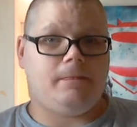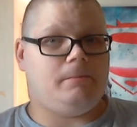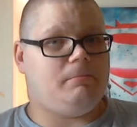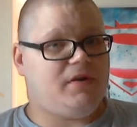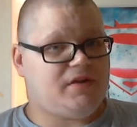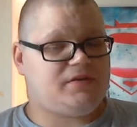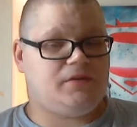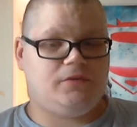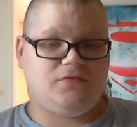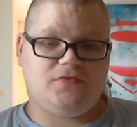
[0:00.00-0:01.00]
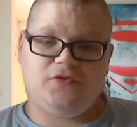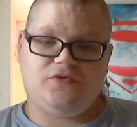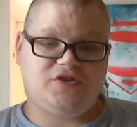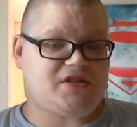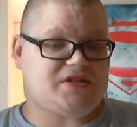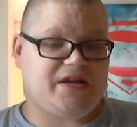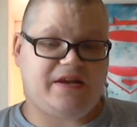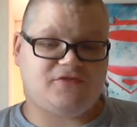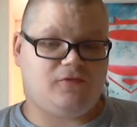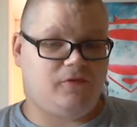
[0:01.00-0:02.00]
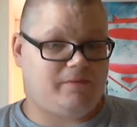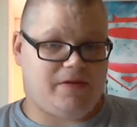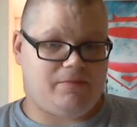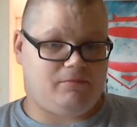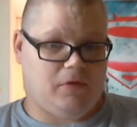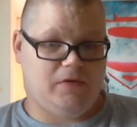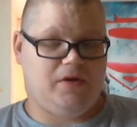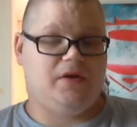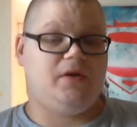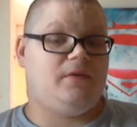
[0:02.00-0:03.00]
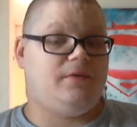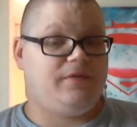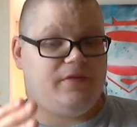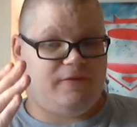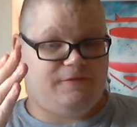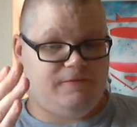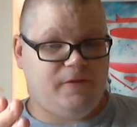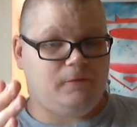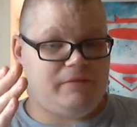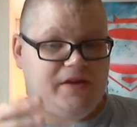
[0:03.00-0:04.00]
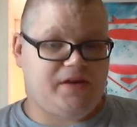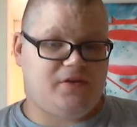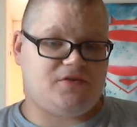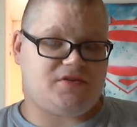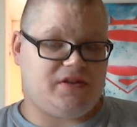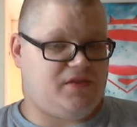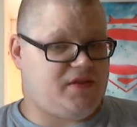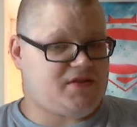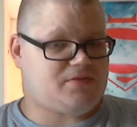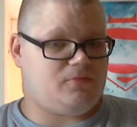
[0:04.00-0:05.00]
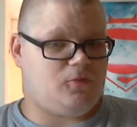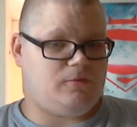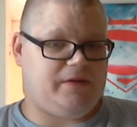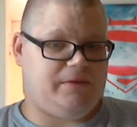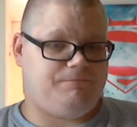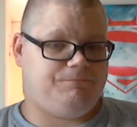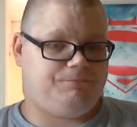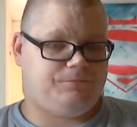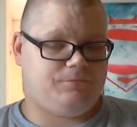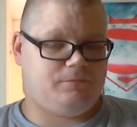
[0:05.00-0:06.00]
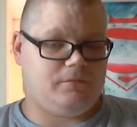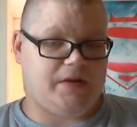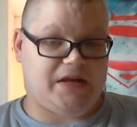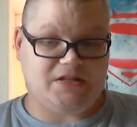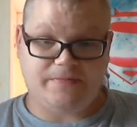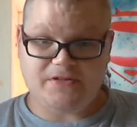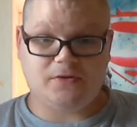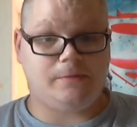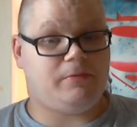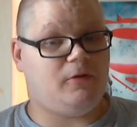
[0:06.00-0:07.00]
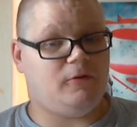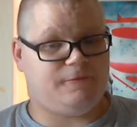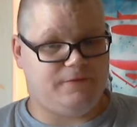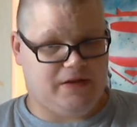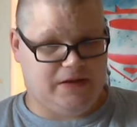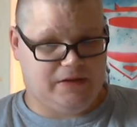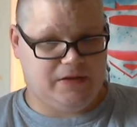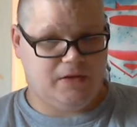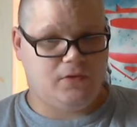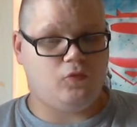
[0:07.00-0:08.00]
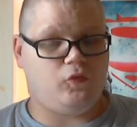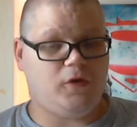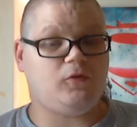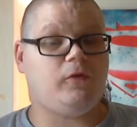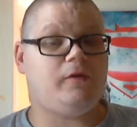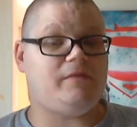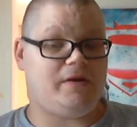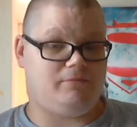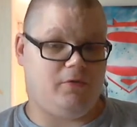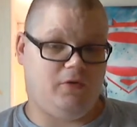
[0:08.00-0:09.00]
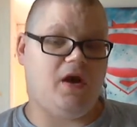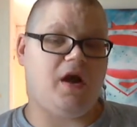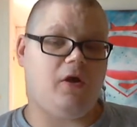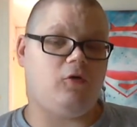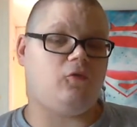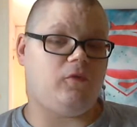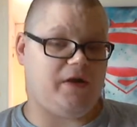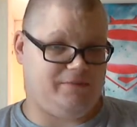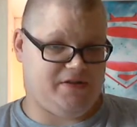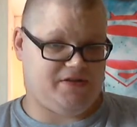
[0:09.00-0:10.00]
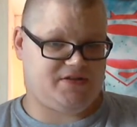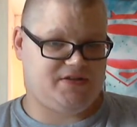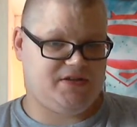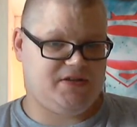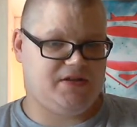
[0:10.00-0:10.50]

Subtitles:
but you just have to remember the filmmakers in this movie, and especially Paul Feig, will remember Harold Ramis